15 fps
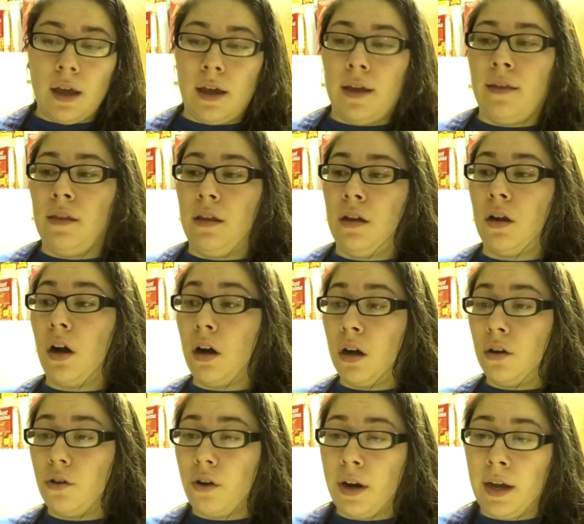And then
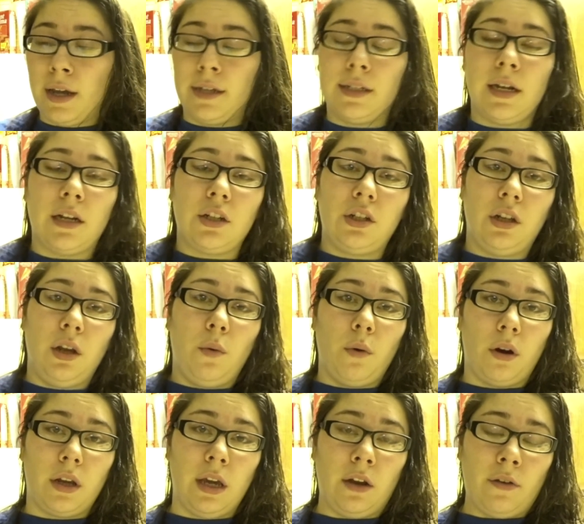Andre is actually
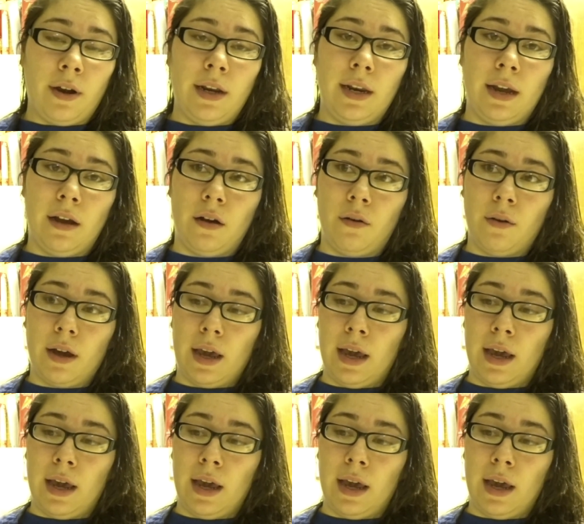working right now